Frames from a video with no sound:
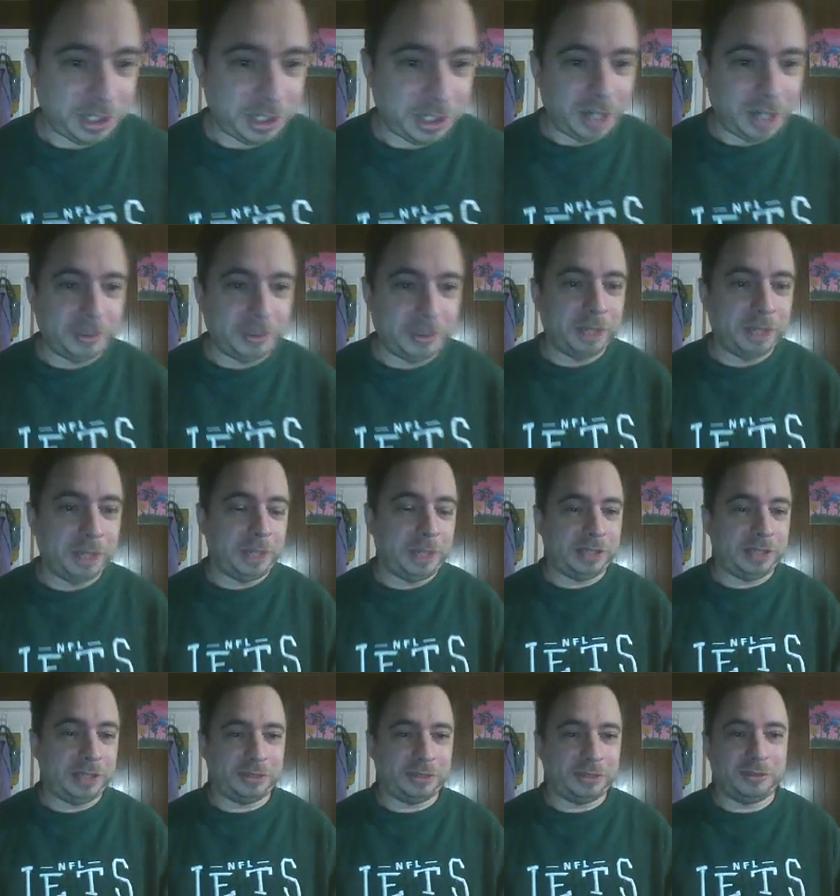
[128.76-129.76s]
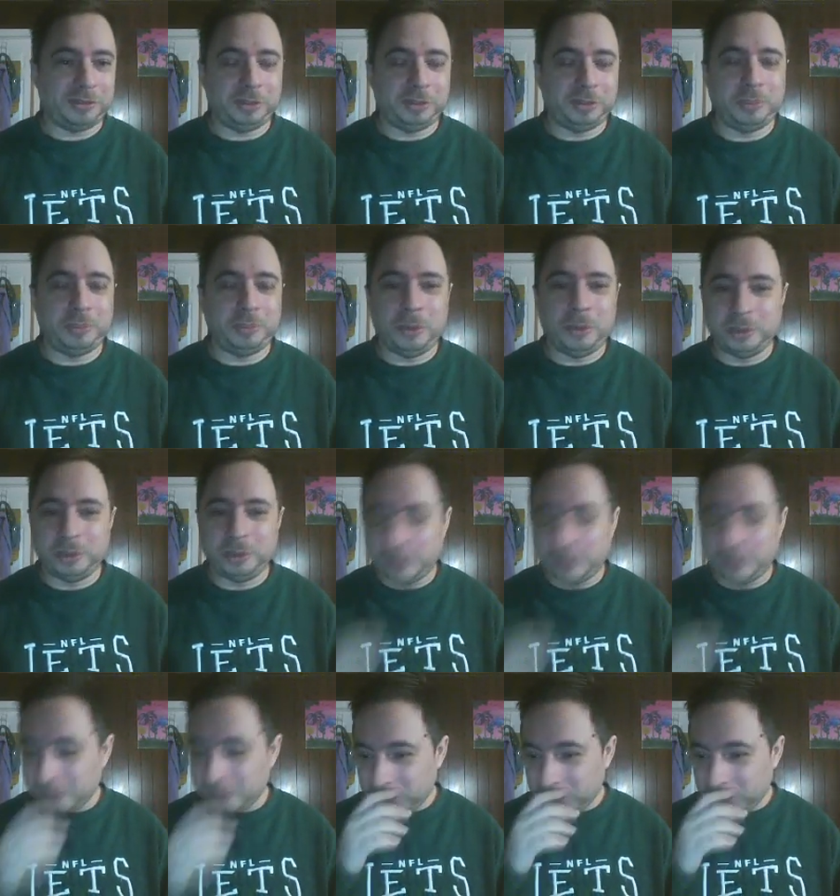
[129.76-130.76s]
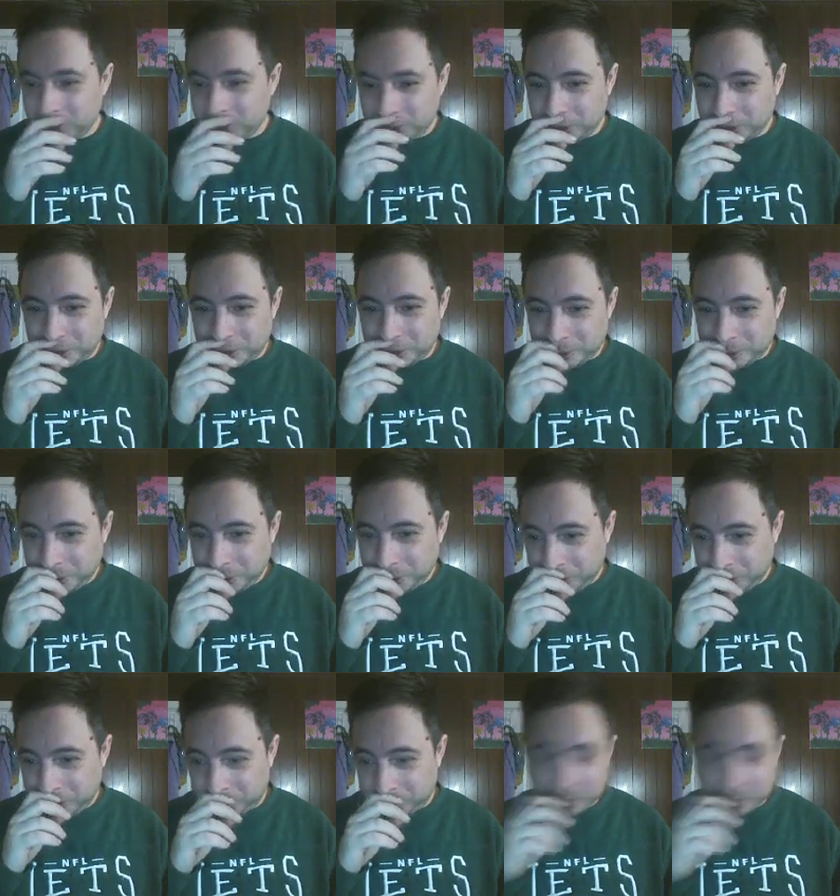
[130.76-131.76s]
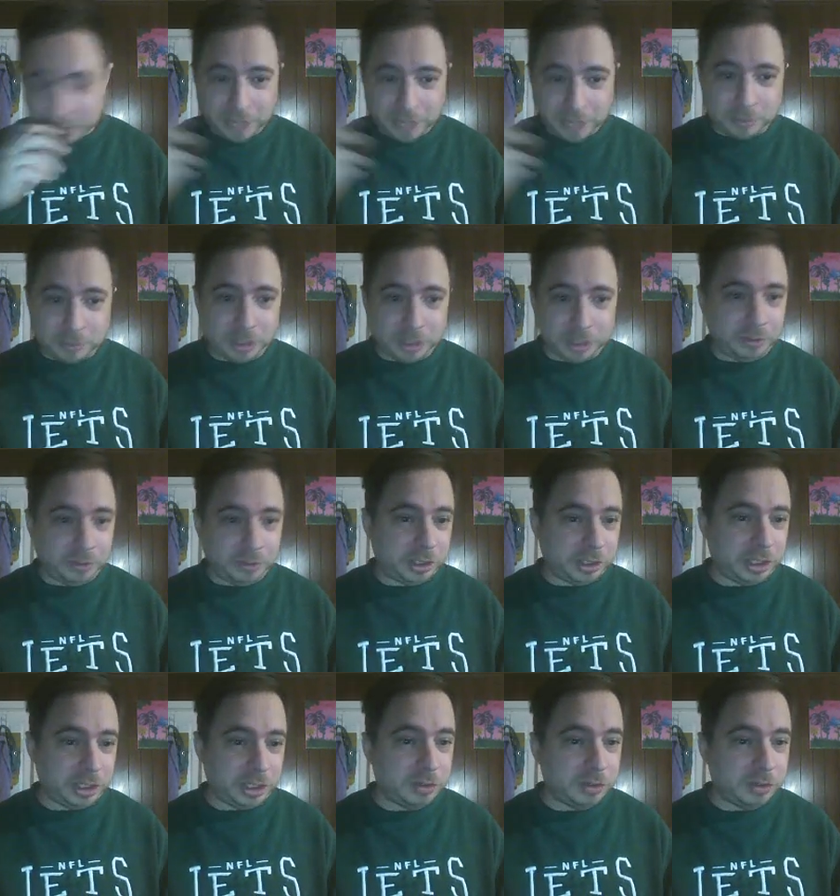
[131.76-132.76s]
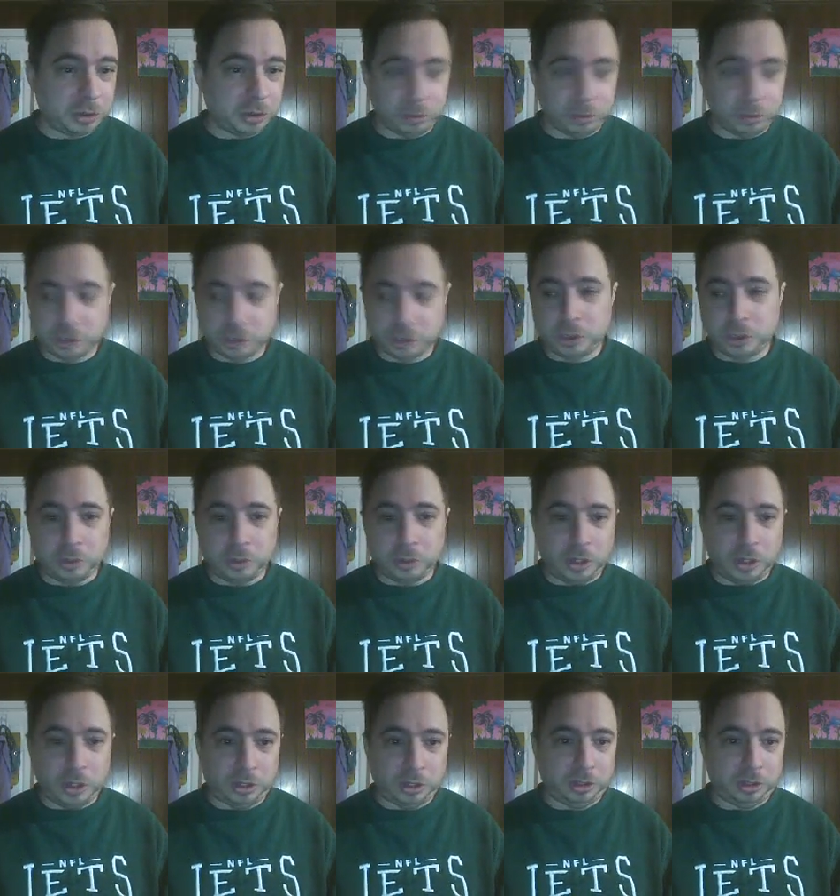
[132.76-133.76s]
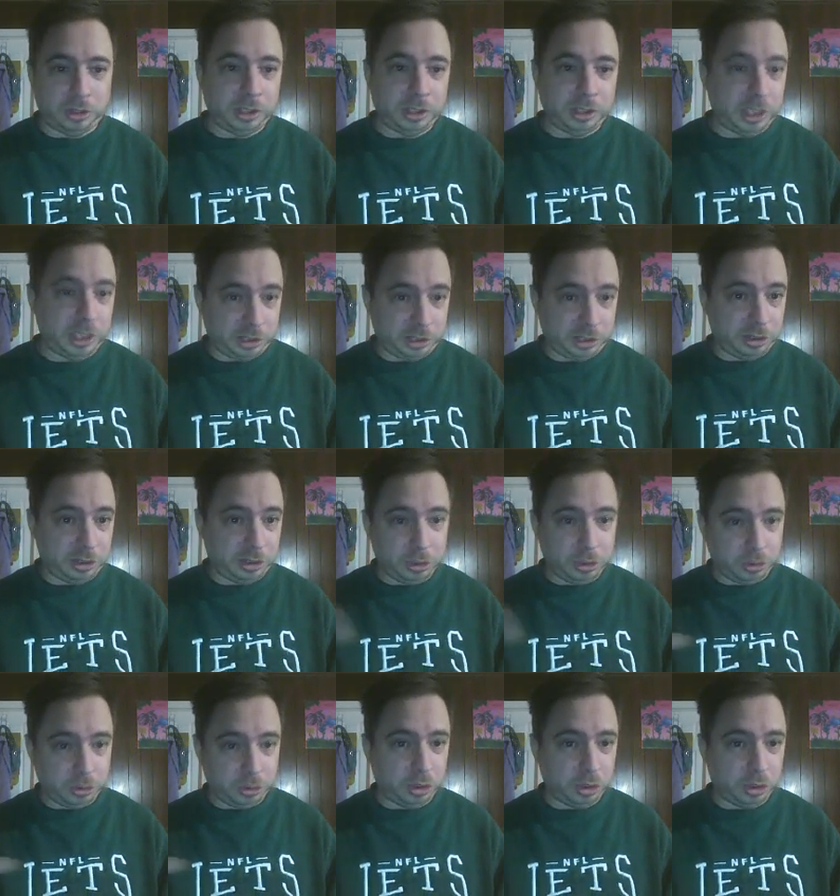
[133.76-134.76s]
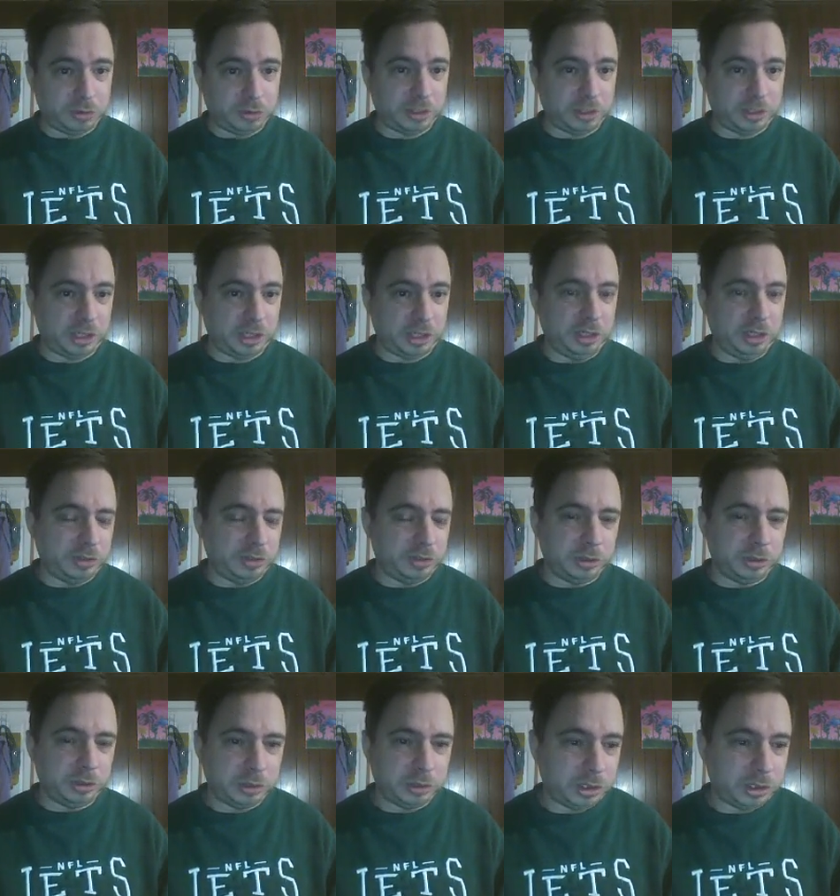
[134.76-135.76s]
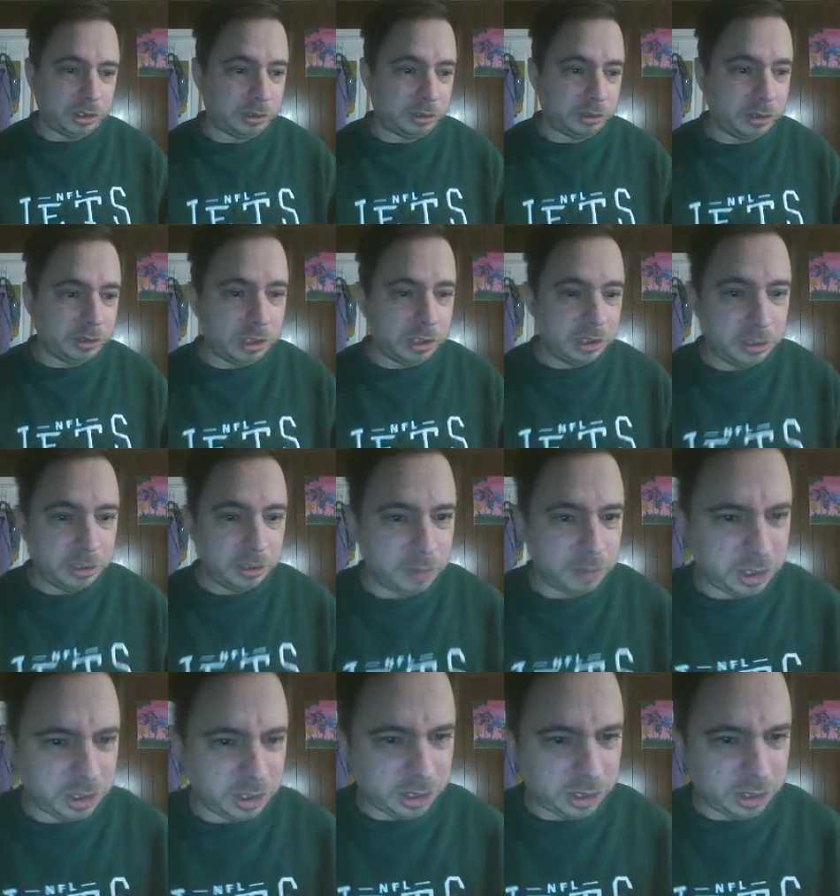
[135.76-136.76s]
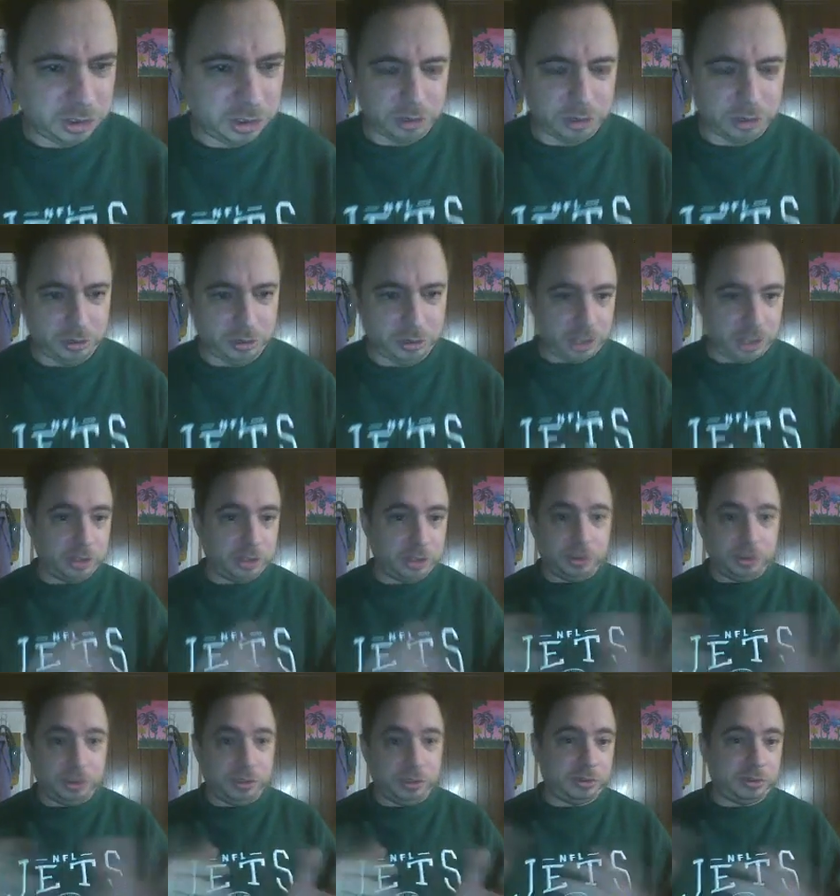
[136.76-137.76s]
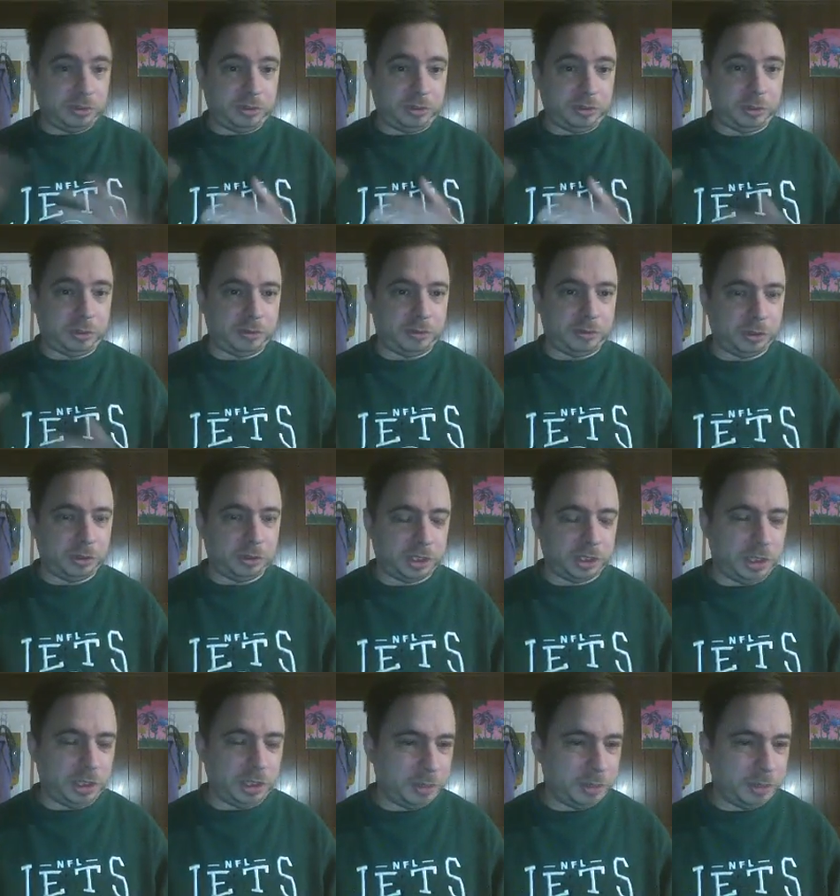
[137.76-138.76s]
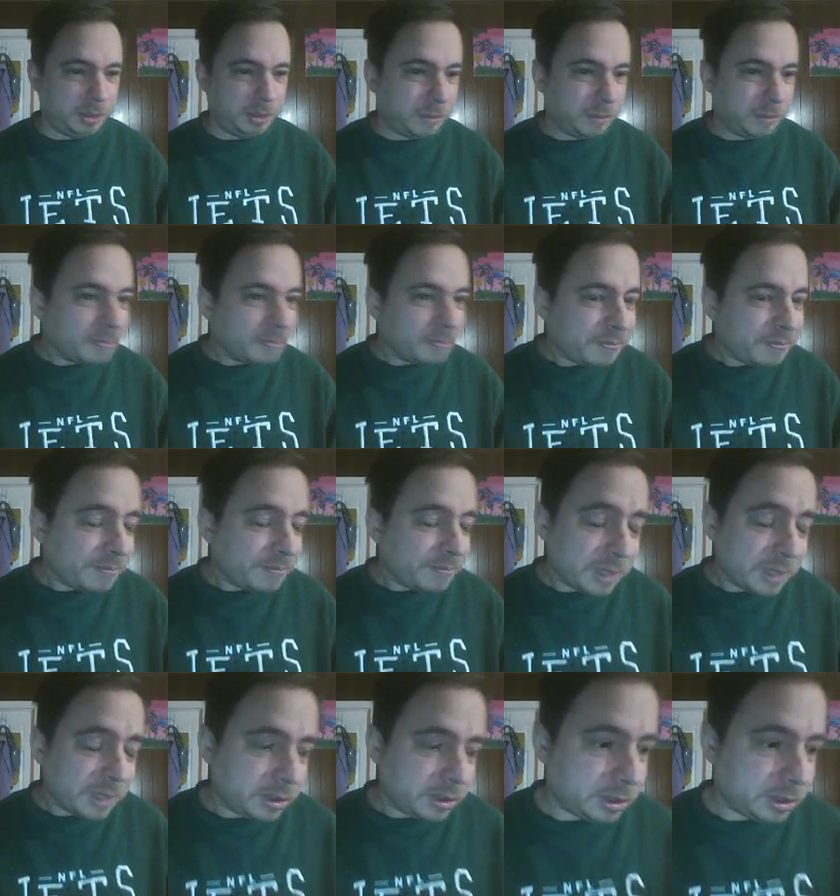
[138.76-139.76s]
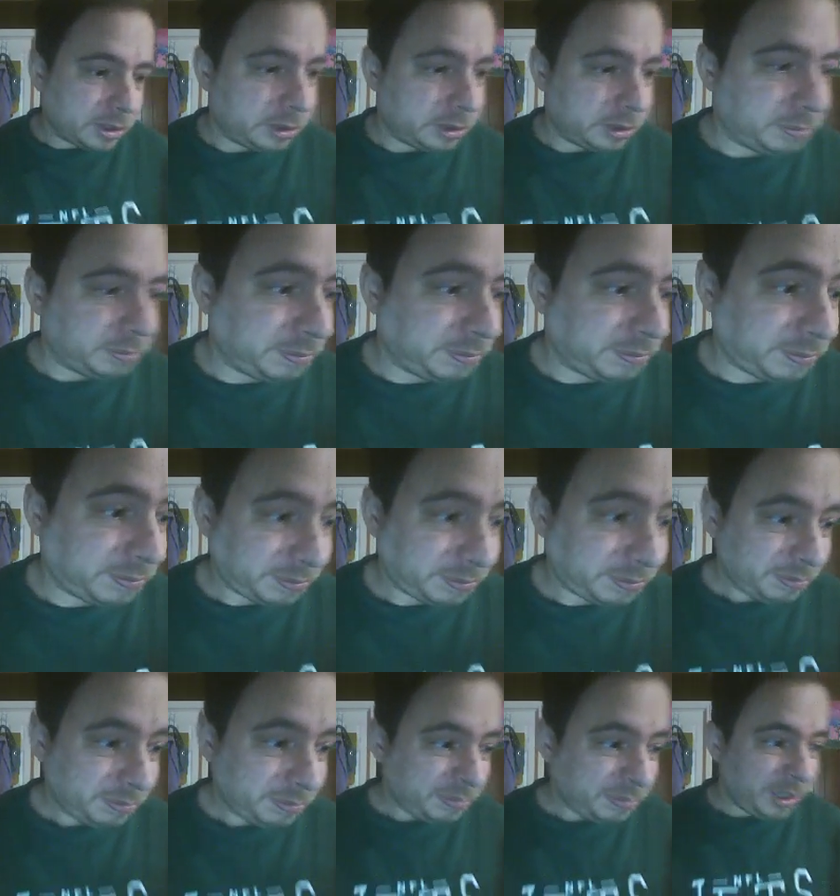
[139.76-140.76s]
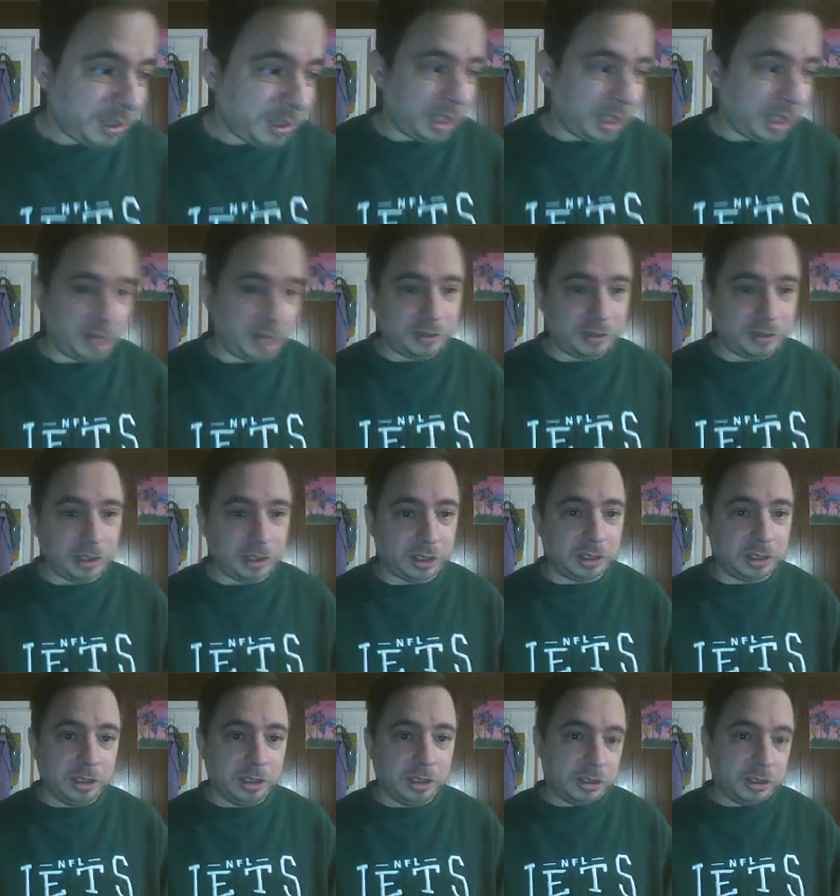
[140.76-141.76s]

time getting past the first board. You know, because I haven't played Resident Evil 2 in so long, and it's the new look Resident Evil. You know, things things are different from the first game, so I have to like